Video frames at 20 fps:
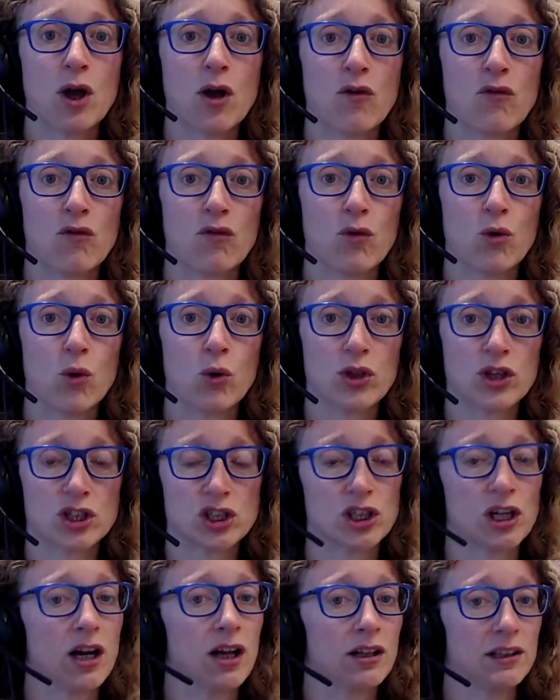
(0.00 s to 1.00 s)
for this
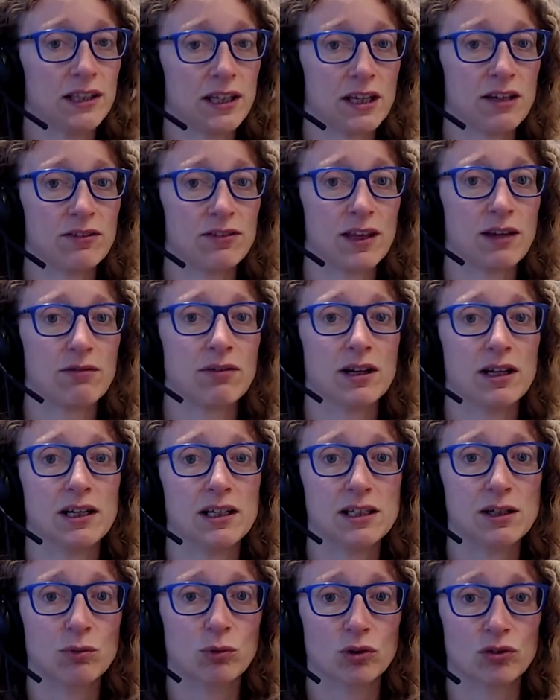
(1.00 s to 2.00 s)
child if they
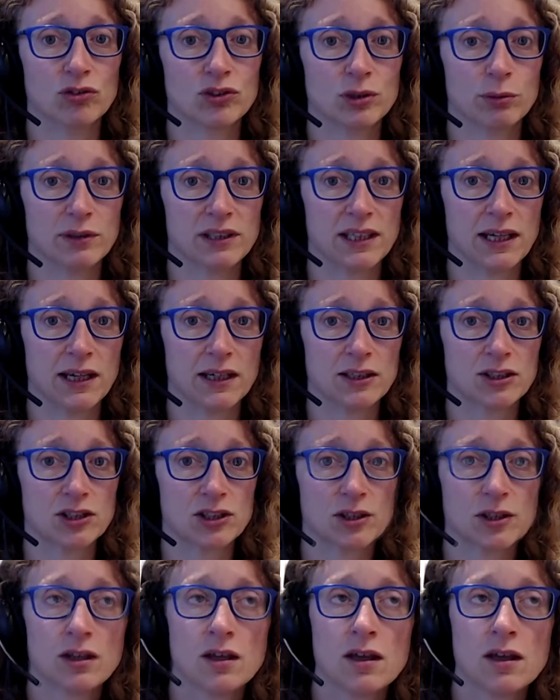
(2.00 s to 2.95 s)
really want to engage.